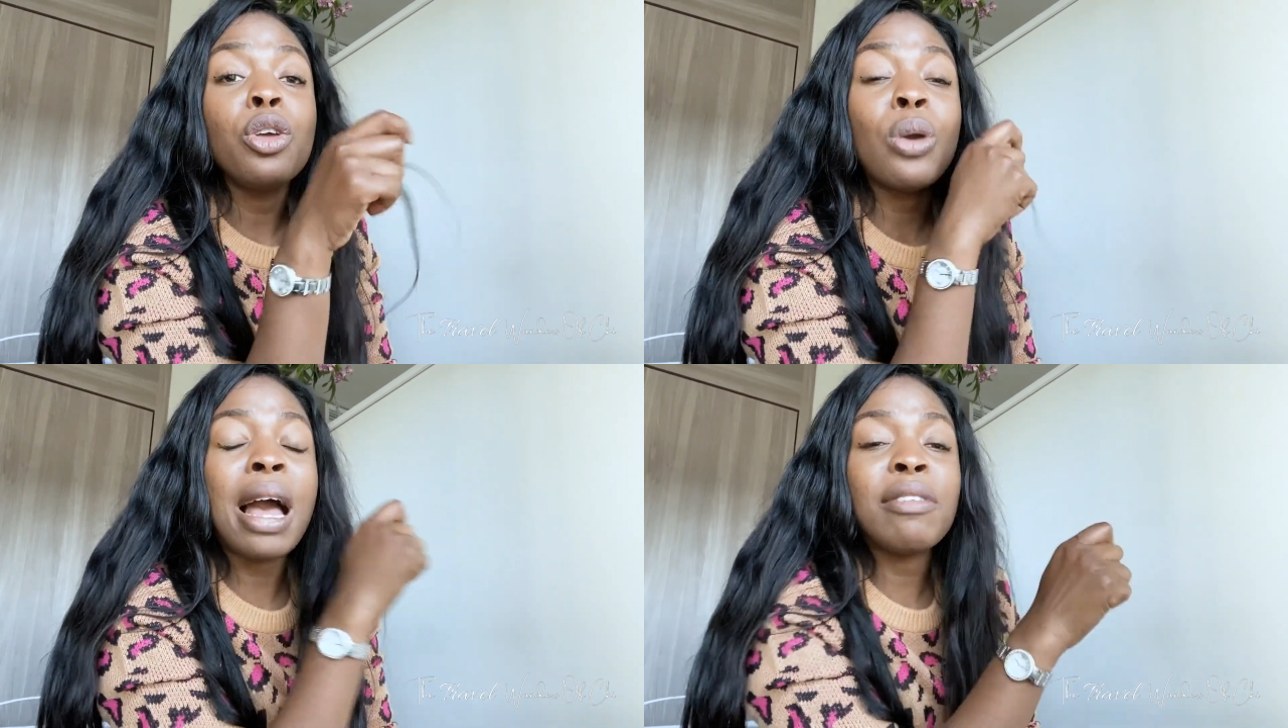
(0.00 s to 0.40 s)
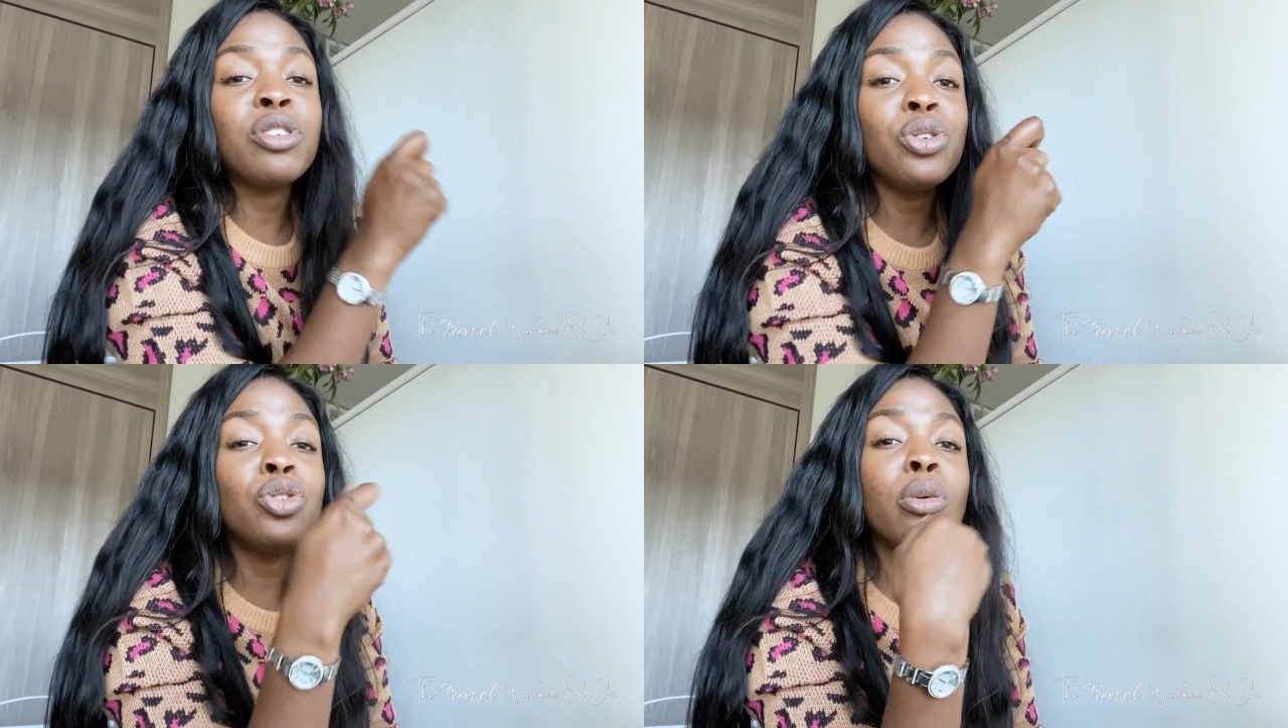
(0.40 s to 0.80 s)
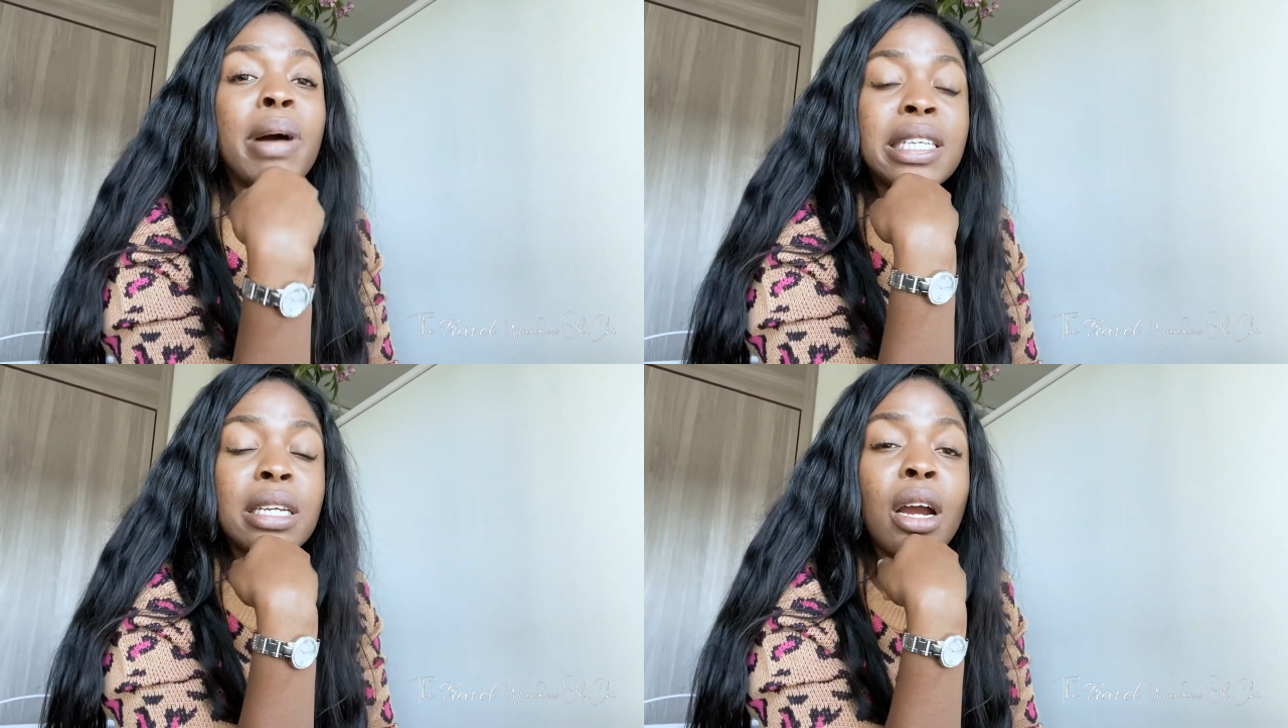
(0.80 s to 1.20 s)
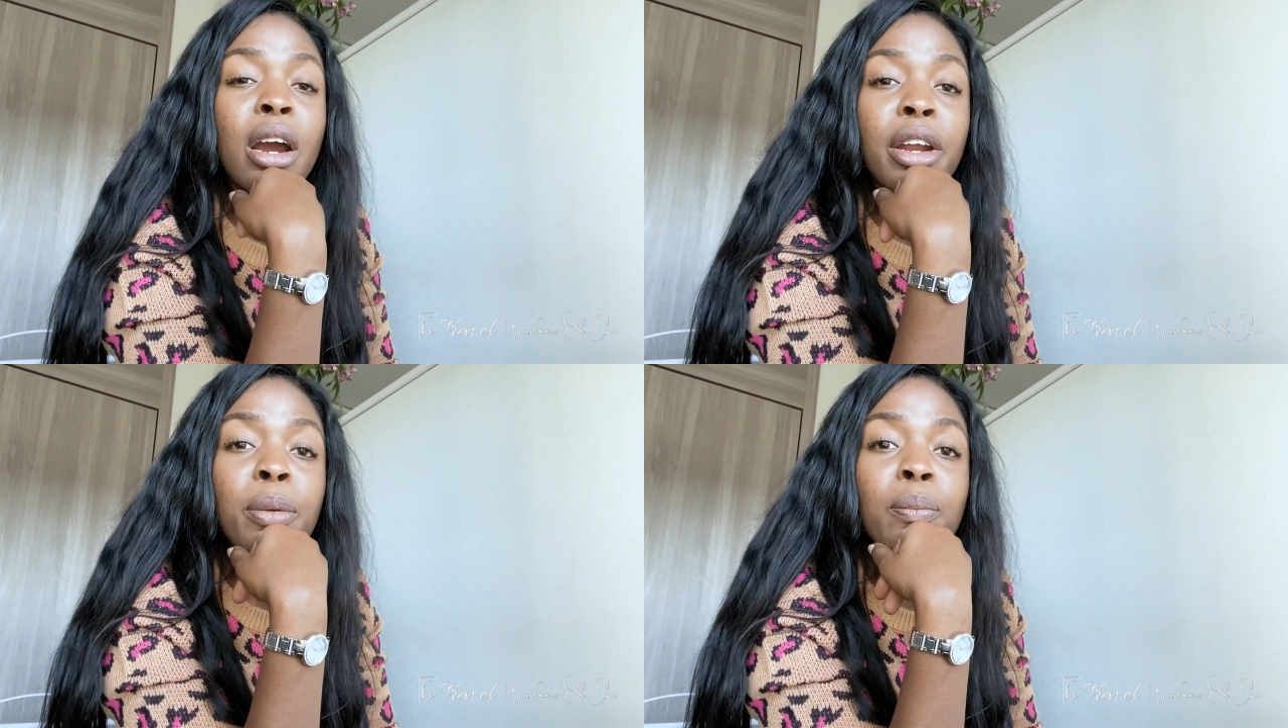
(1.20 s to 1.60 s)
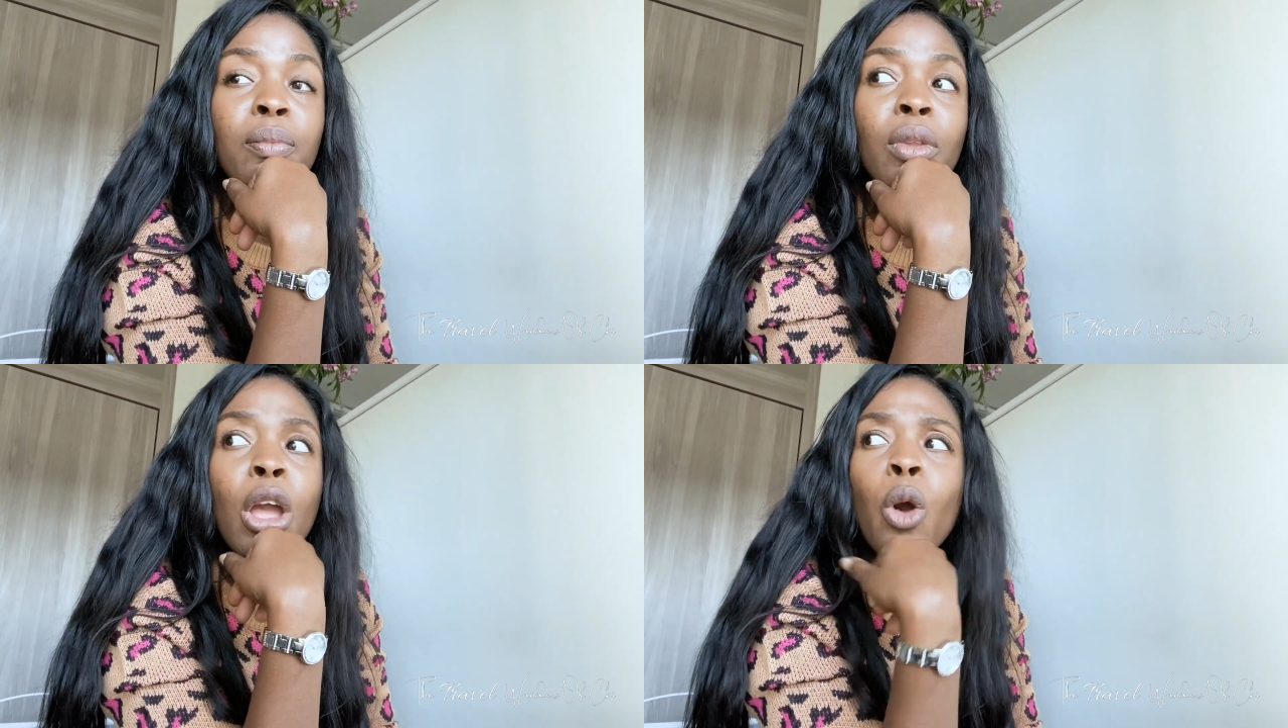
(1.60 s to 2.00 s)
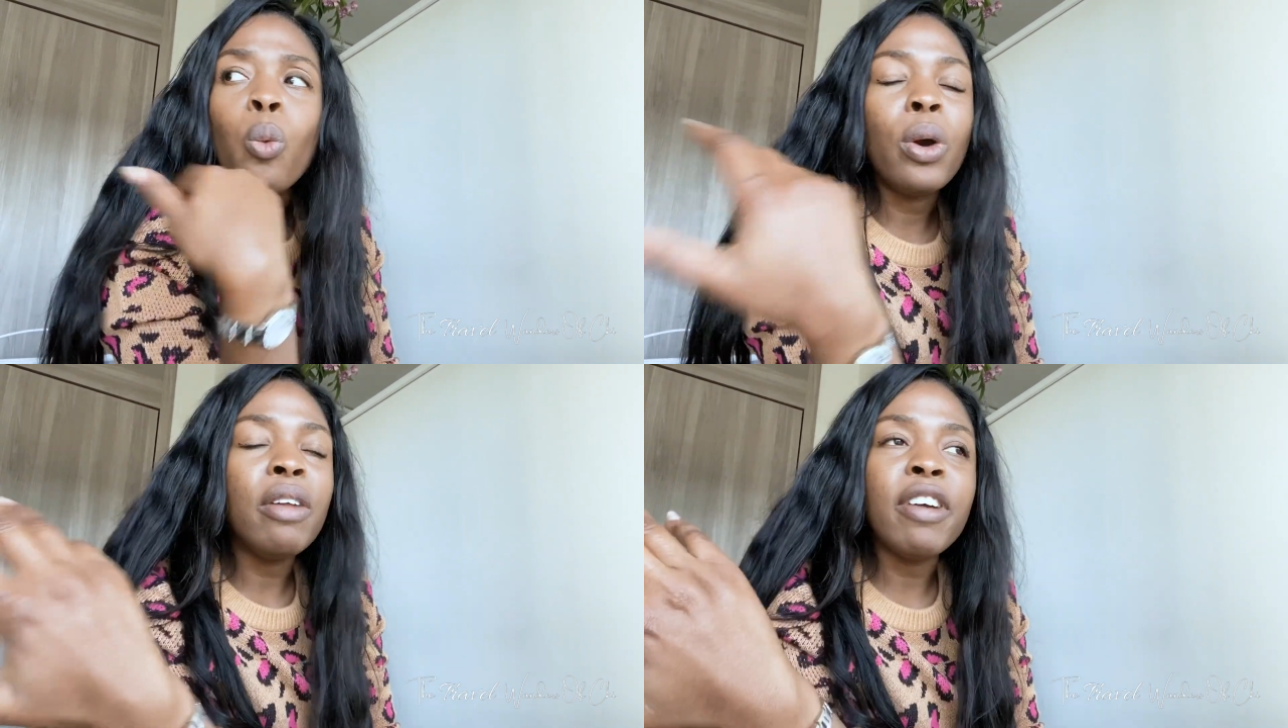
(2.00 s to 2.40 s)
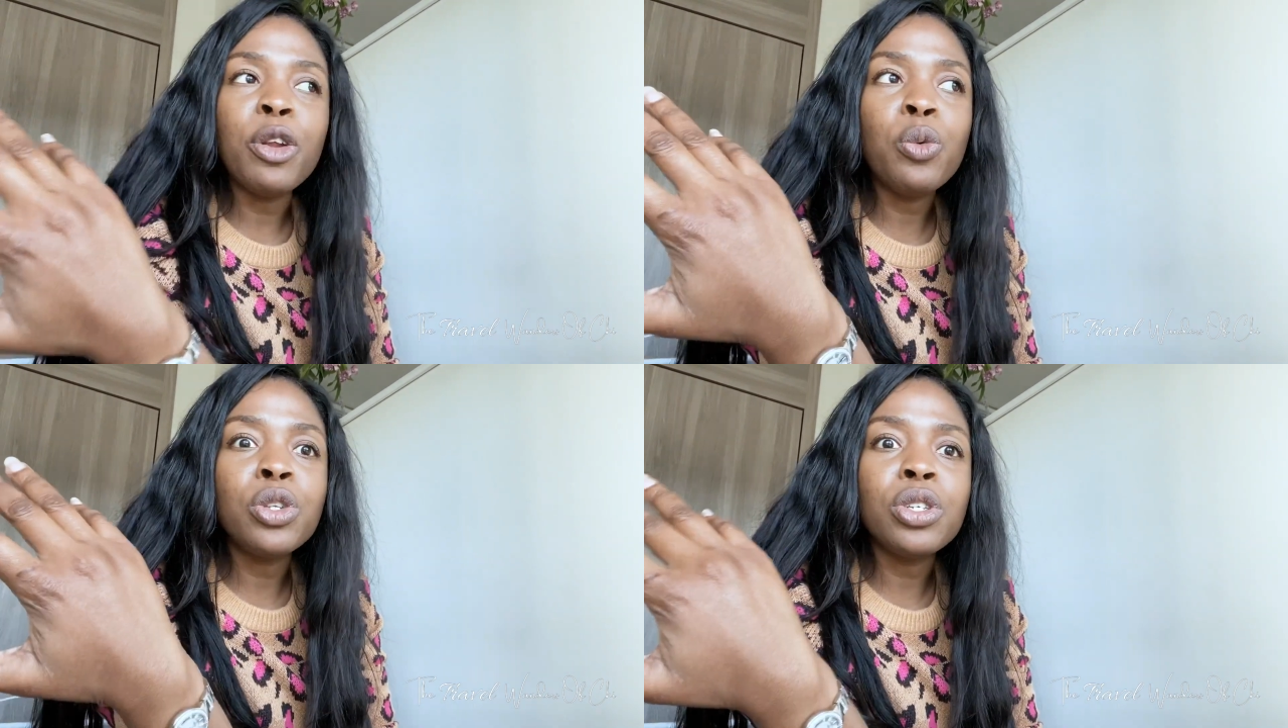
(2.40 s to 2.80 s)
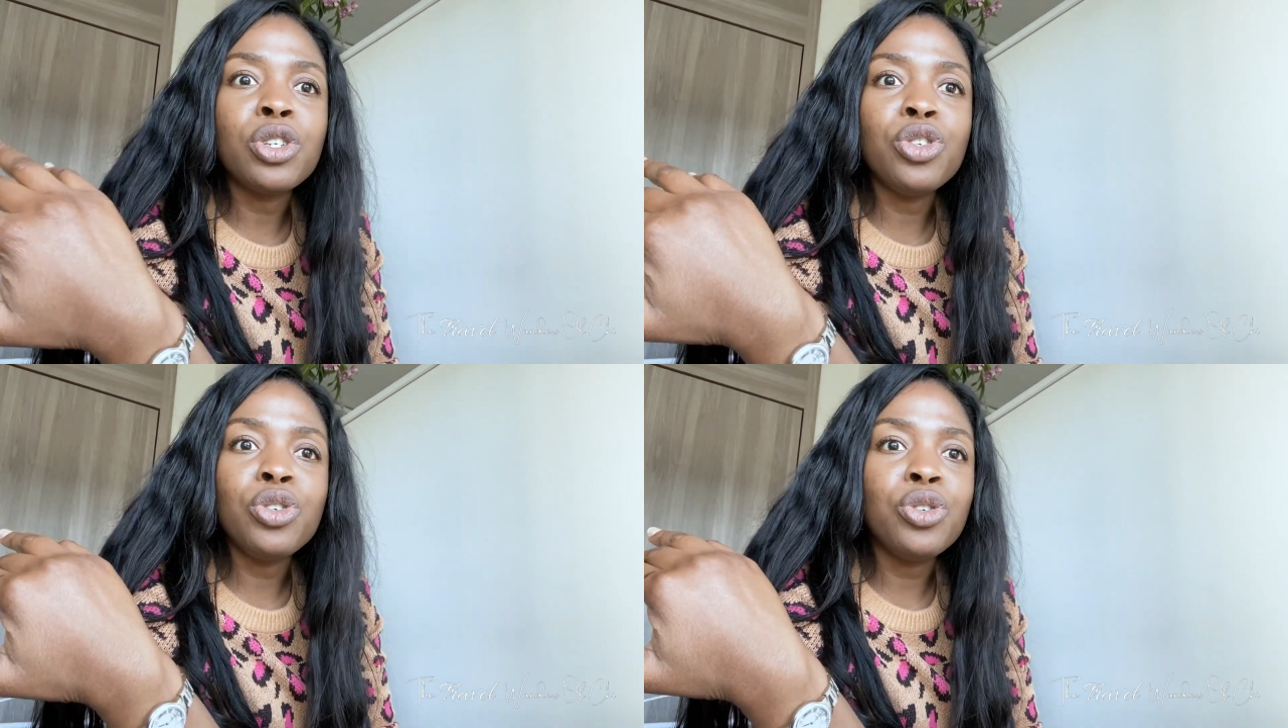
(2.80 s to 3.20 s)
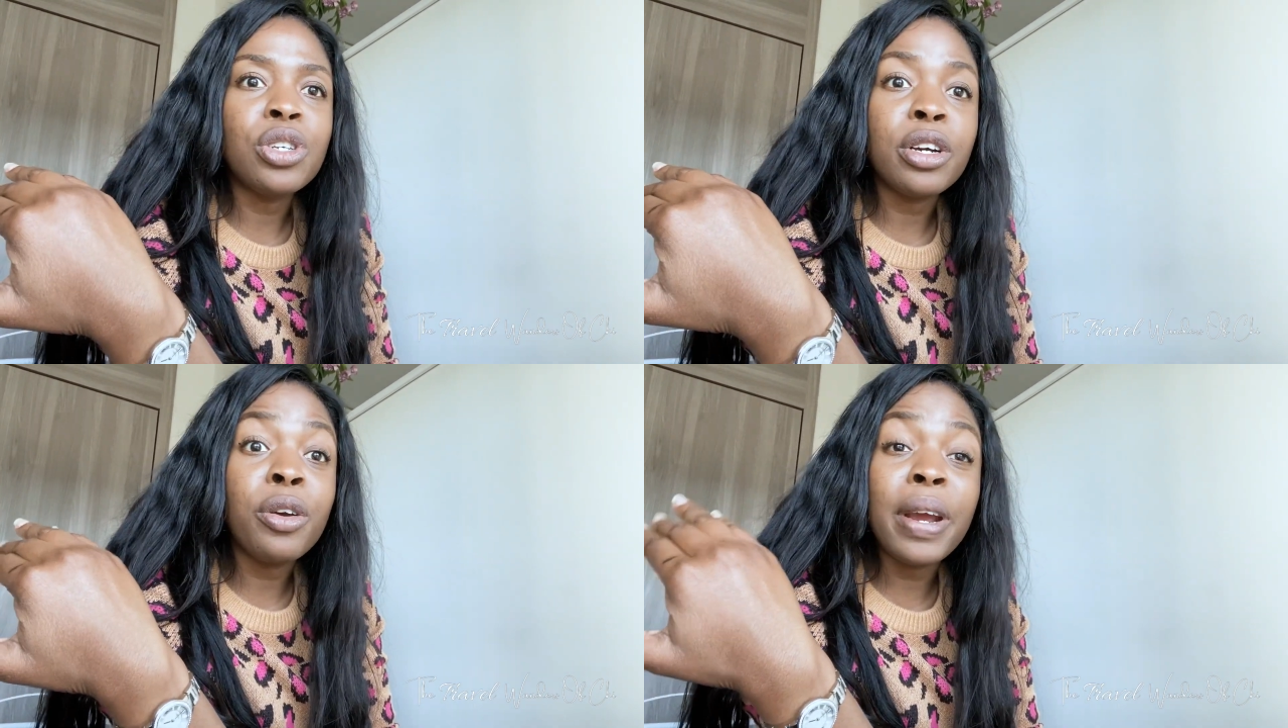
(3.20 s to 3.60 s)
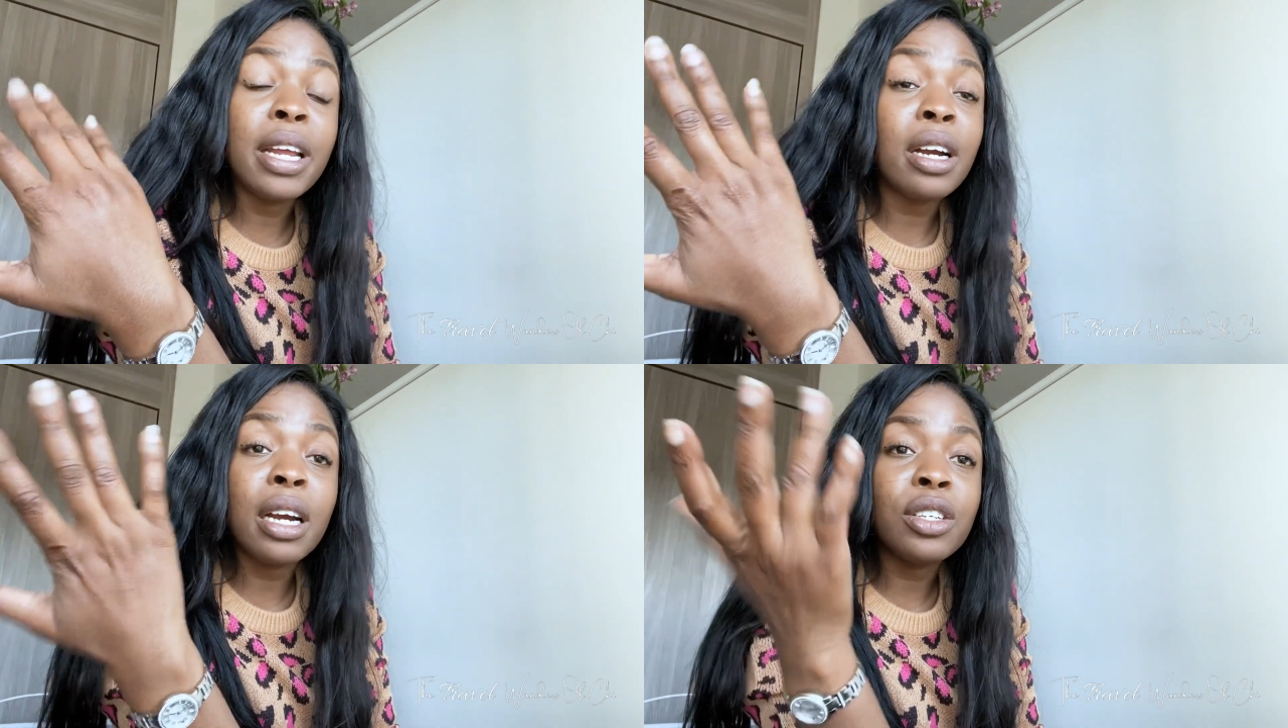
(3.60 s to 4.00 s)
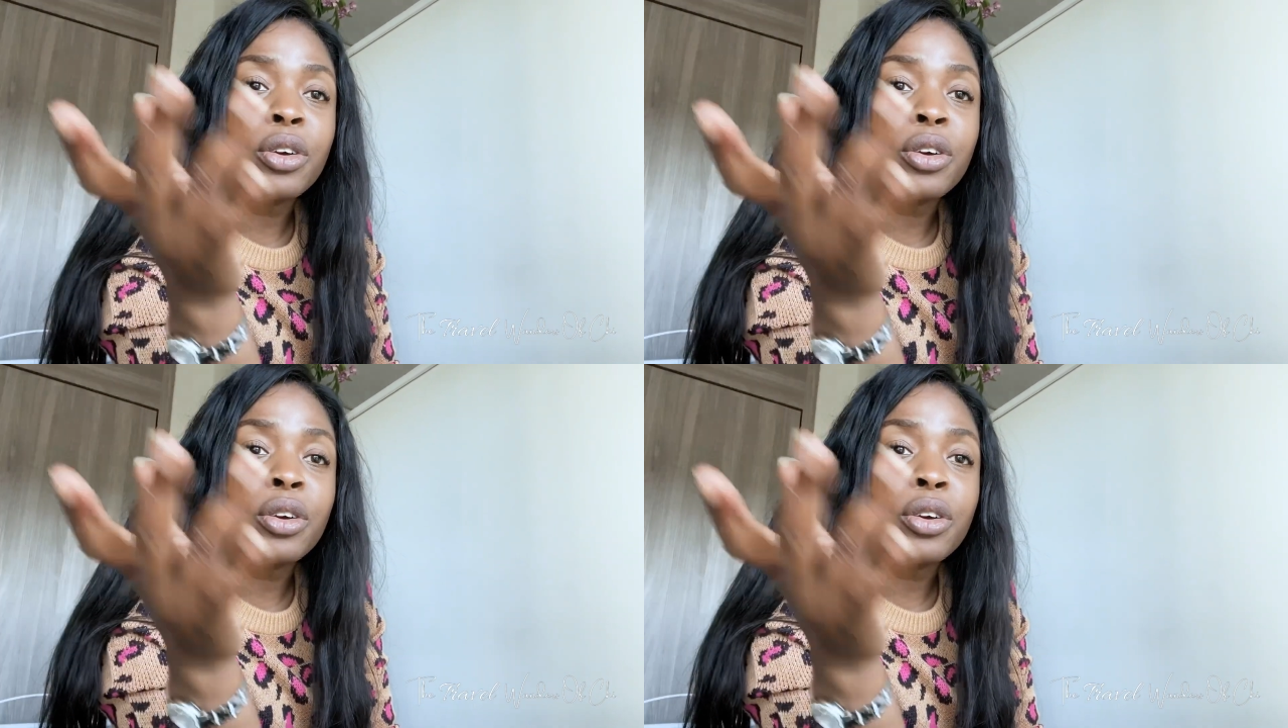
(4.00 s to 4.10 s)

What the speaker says: You have to use your MasterCard. What if I don't want to use a credit card?